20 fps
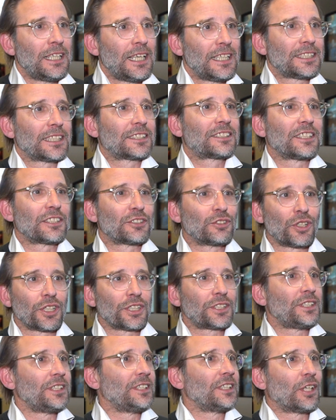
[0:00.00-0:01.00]
So
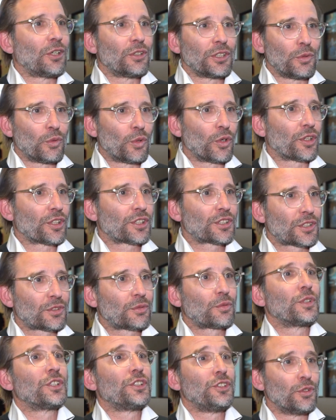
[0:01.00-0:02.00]
technology only works
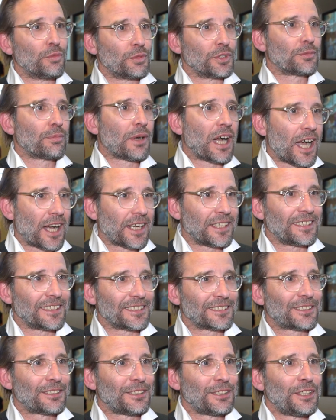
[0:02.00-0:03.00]
with humans behind
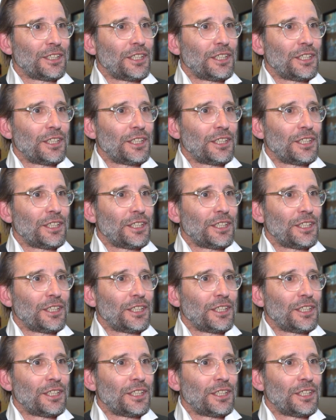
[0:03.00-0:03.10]
it.